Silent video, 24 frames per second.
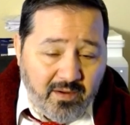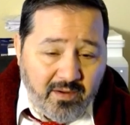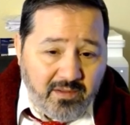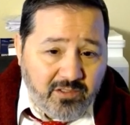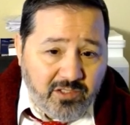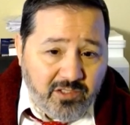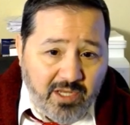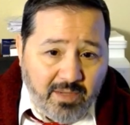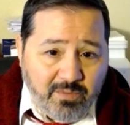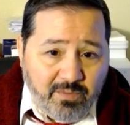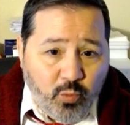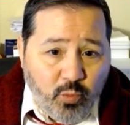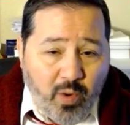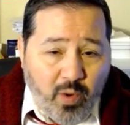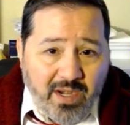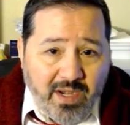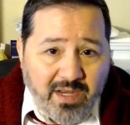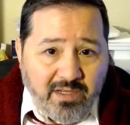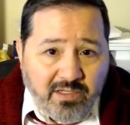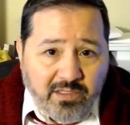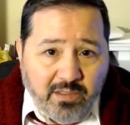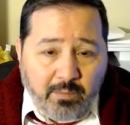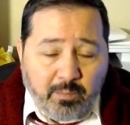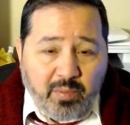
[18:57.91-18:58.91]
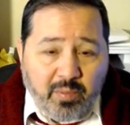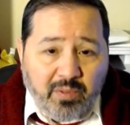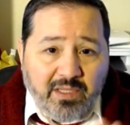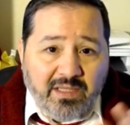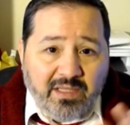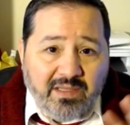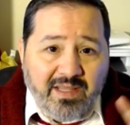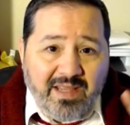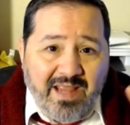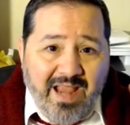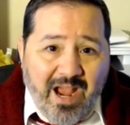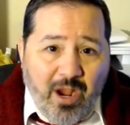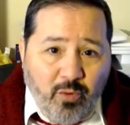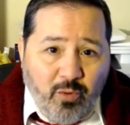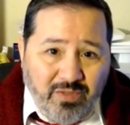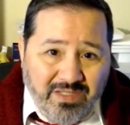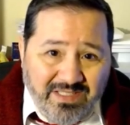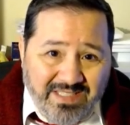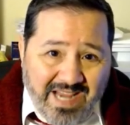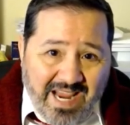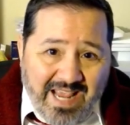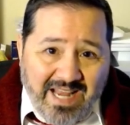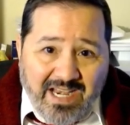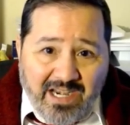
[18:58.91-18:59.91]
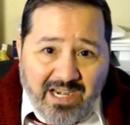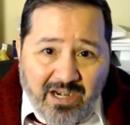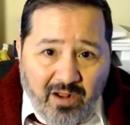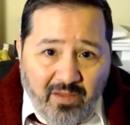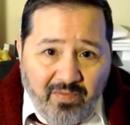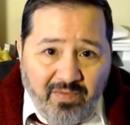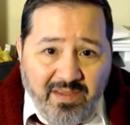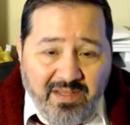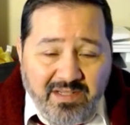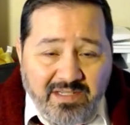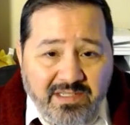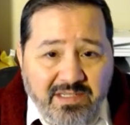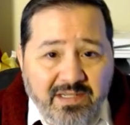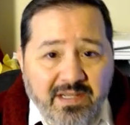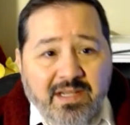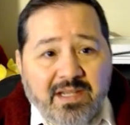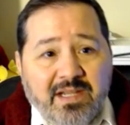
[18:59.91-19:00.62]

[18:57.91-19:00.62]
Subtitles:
James White is completely outdated on this.